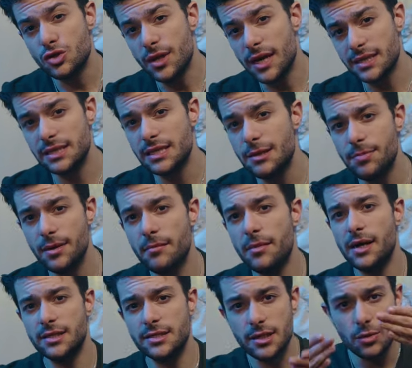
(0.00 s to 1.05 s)
So that sleeping
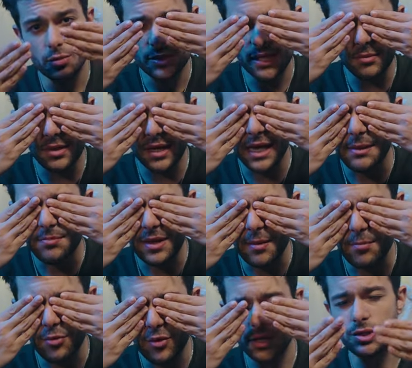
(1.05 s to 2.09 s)
mask was able to keep
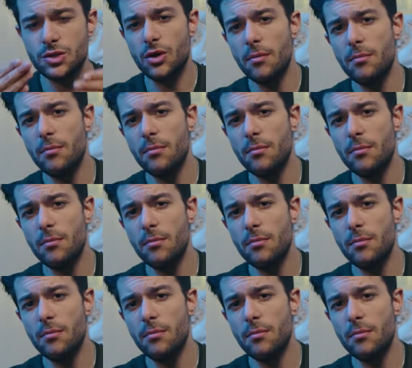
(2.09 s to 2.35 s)
that pressure